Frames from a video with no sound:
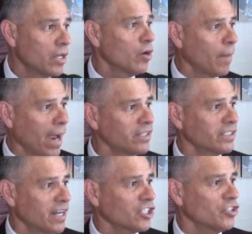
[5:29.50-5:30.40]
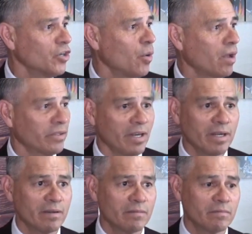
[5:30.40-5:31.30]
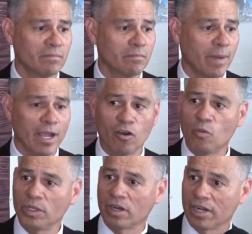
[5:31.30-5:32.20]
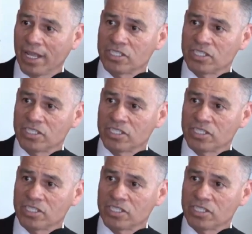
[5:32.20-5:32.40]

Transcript: Buyers can actually go out there and buy a home without an agent.